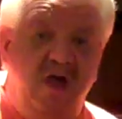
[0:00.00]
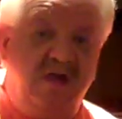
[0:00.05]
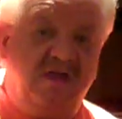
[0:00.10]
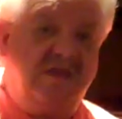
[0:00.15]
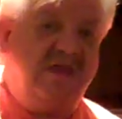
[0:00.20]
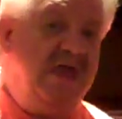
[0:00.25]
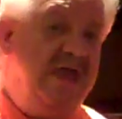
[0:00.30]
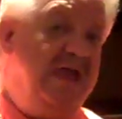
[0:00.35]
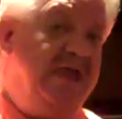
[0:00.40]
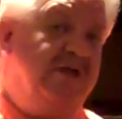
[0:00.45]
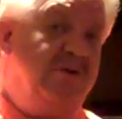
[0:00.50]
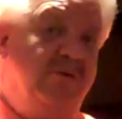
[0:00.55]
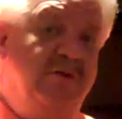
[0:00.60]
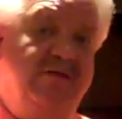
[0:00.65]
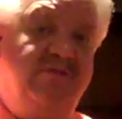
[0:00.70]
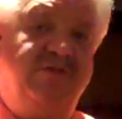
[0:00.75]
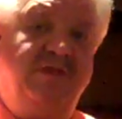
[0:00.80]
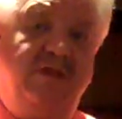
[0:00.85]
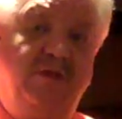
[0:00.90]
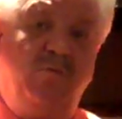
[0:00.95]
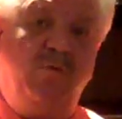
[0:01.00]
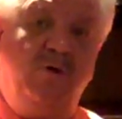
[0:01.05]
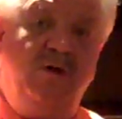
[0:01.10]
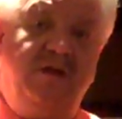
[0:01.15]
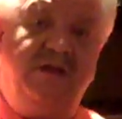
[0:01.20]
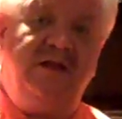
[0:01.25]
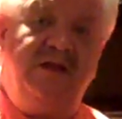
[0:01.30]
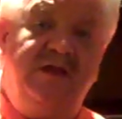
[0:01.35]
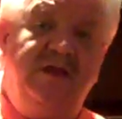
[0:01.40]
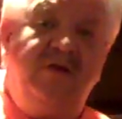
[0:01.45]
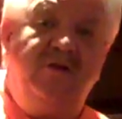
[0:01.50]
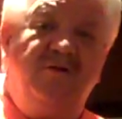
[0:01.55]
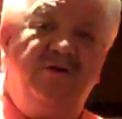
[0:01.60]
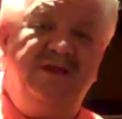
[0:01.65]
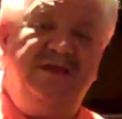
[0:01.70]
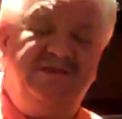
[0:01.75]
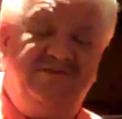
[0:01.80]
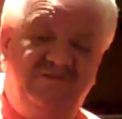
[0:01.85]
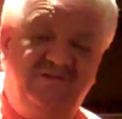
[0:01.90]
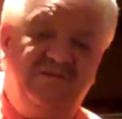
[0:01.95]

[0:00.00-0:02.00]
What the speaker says: a cake or anything you want. And here,